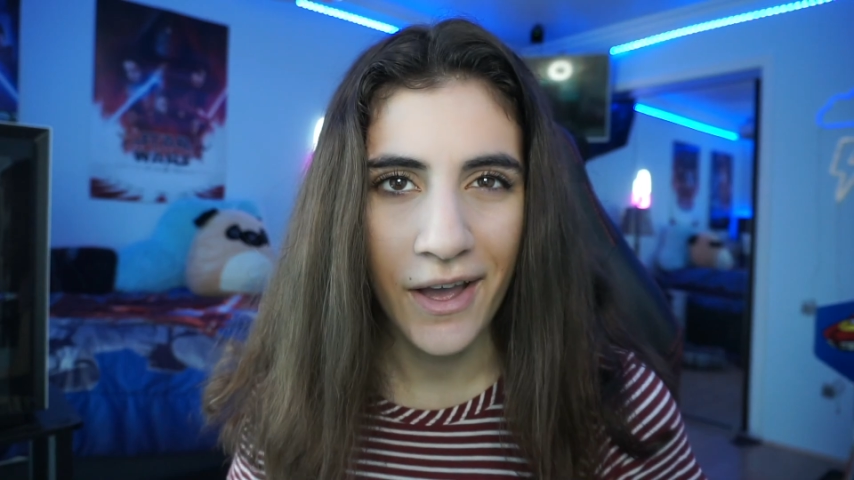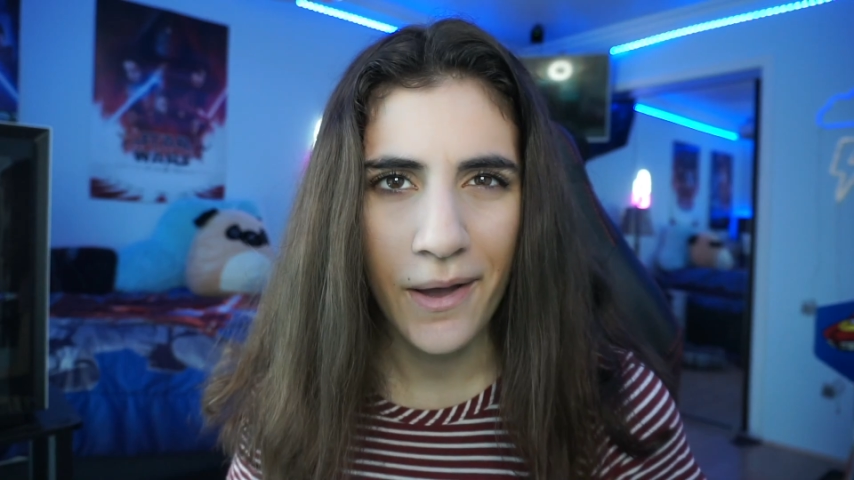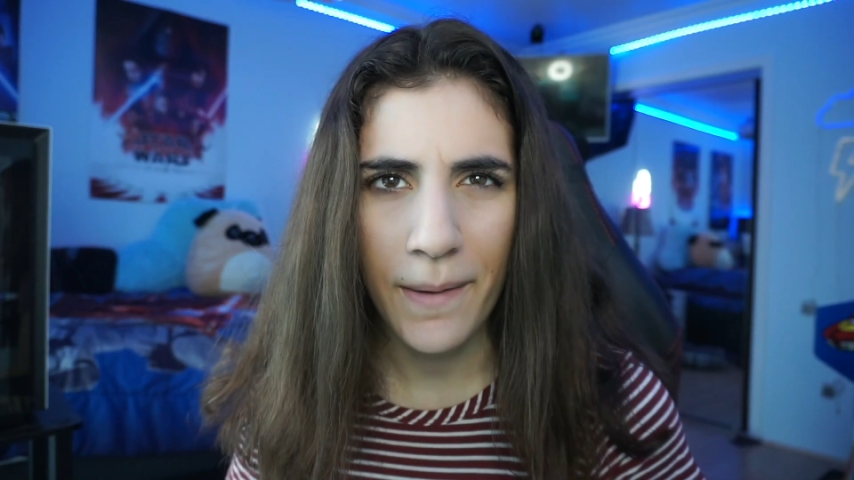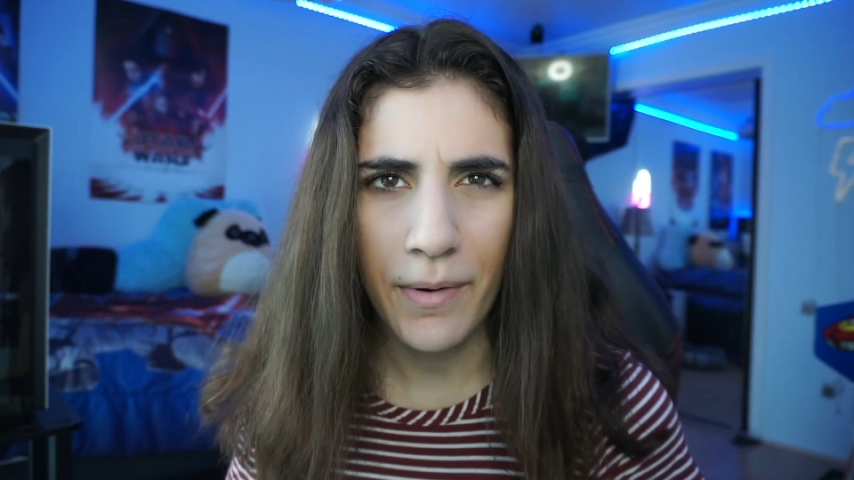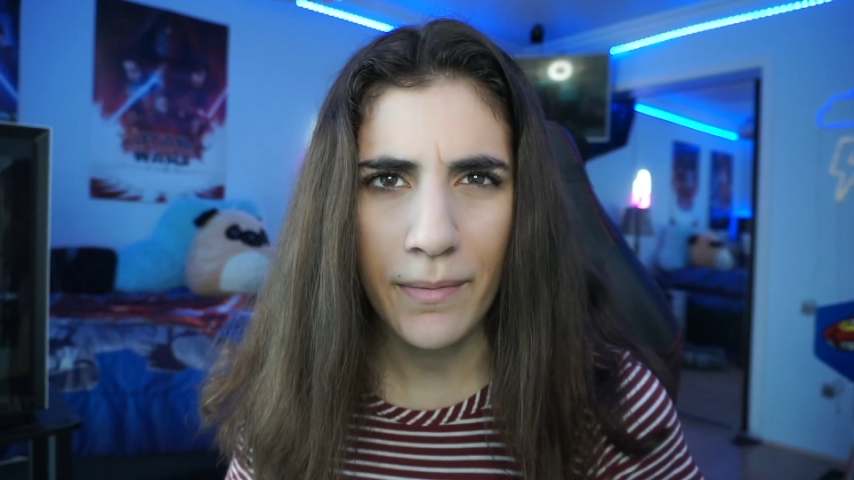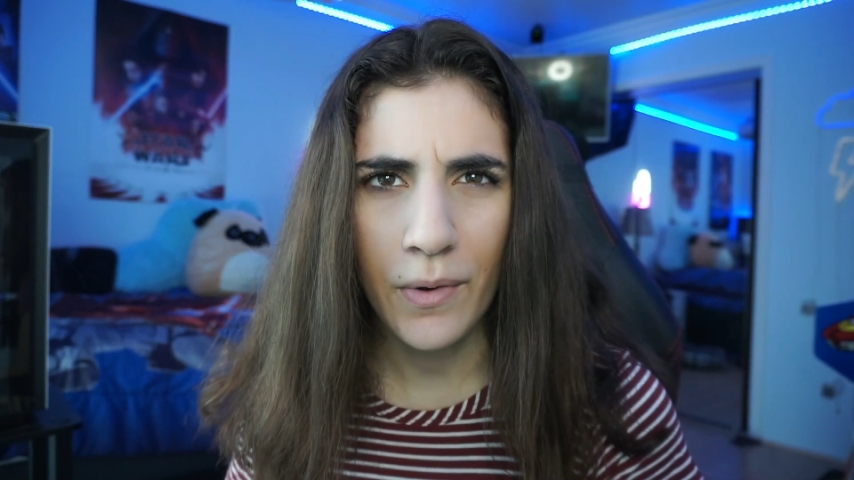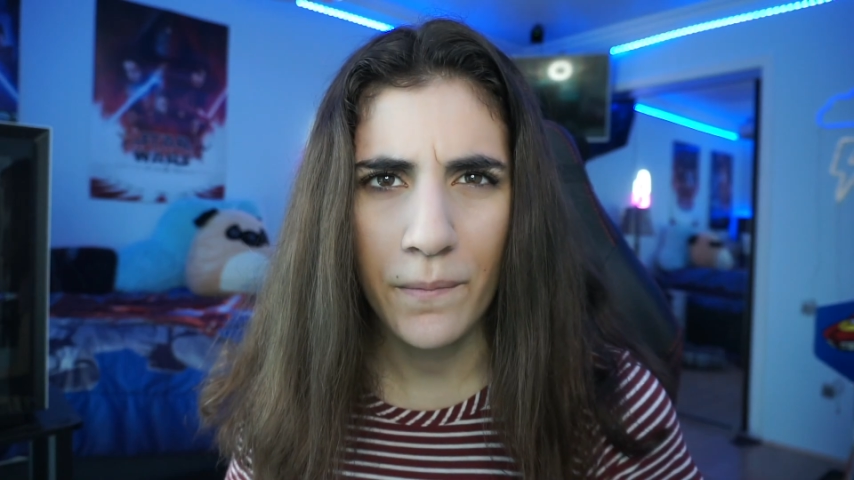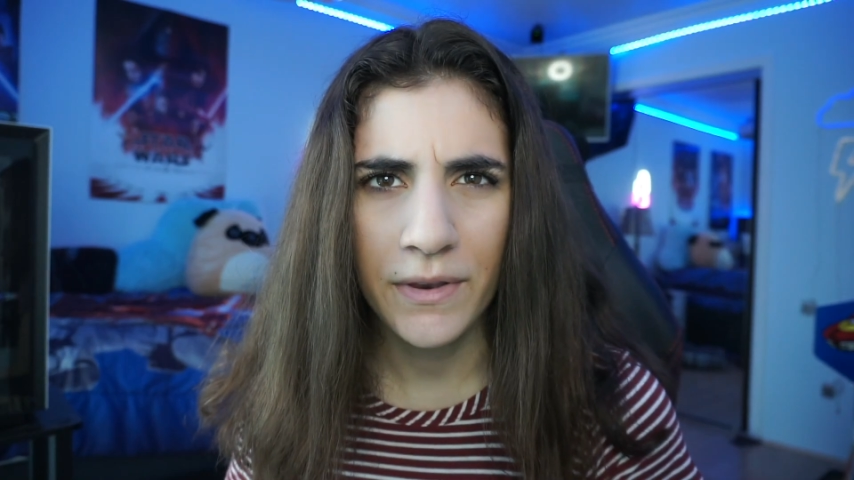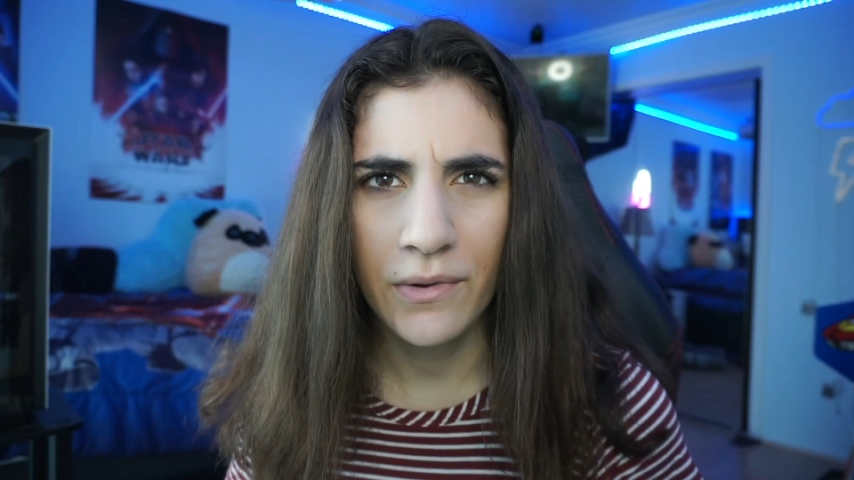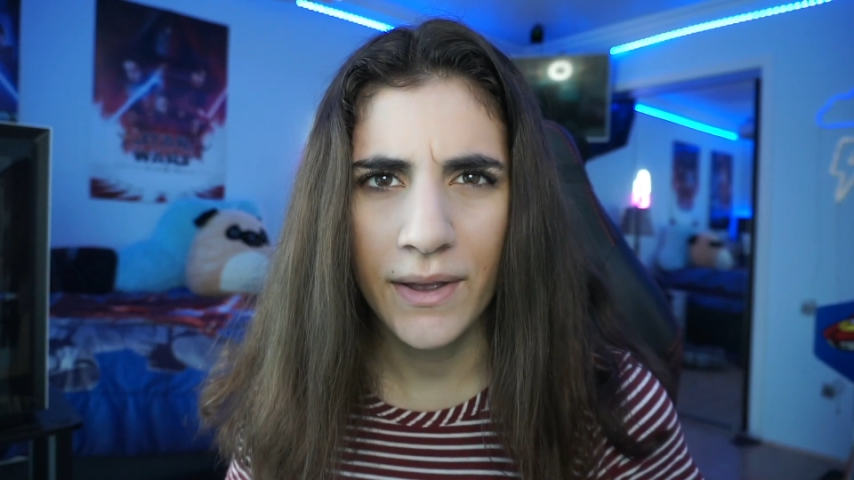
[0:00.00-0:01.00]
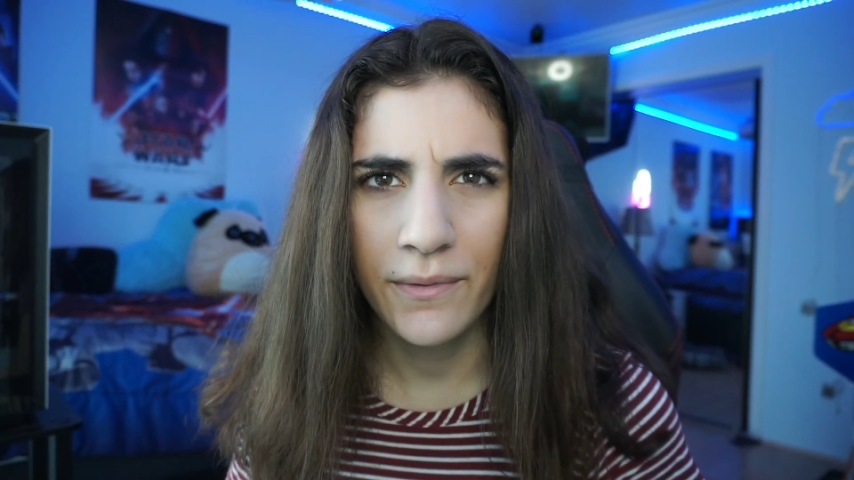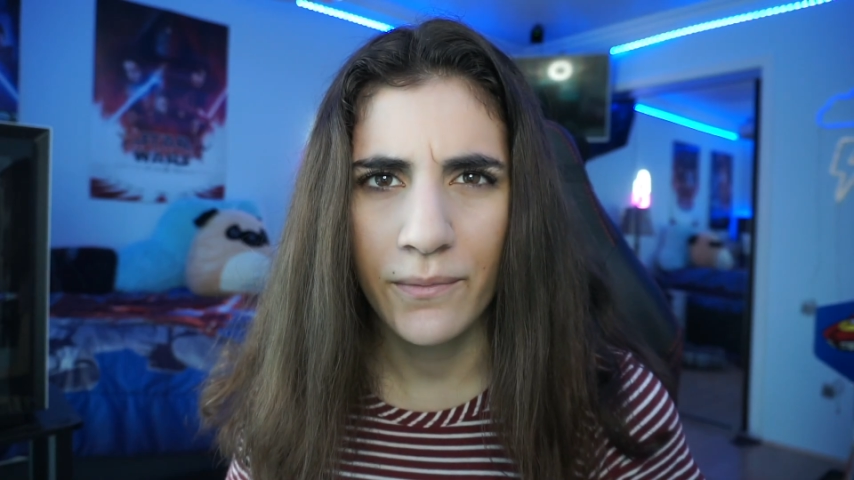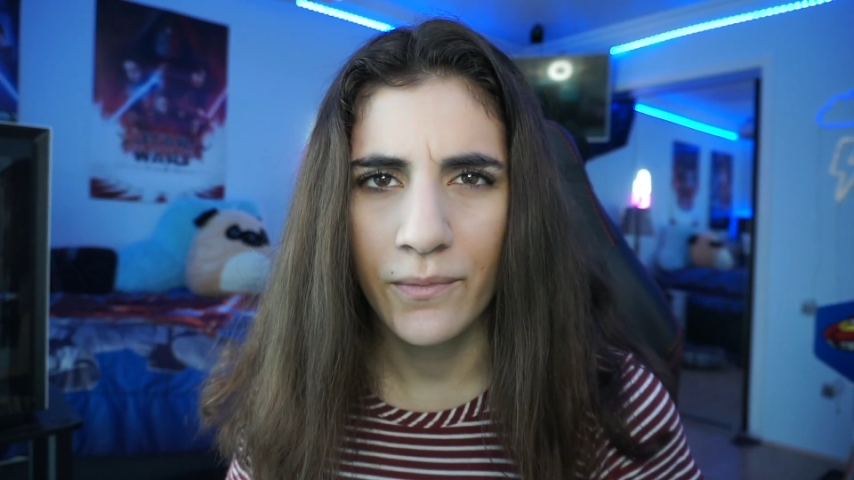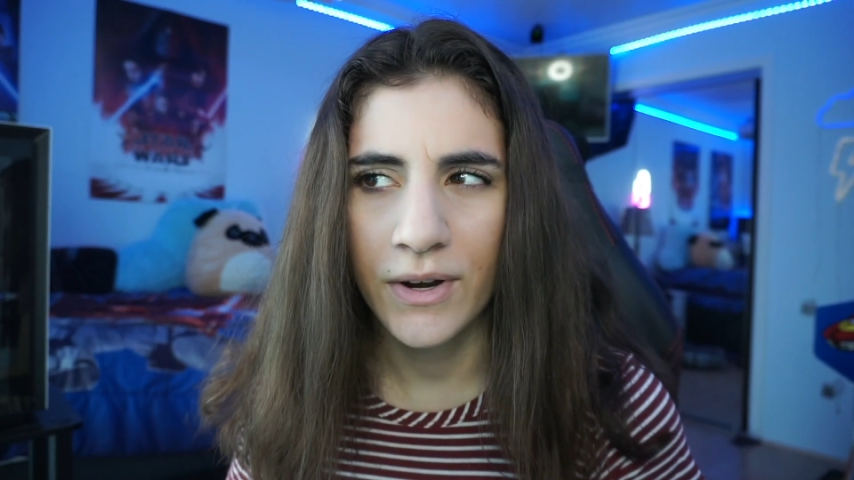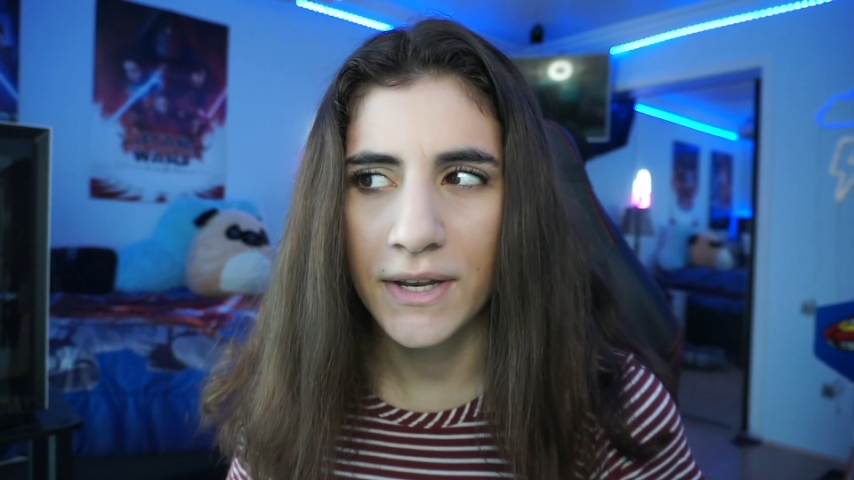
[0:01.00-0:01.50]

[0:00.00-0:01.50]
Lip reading: I probably won't be doing one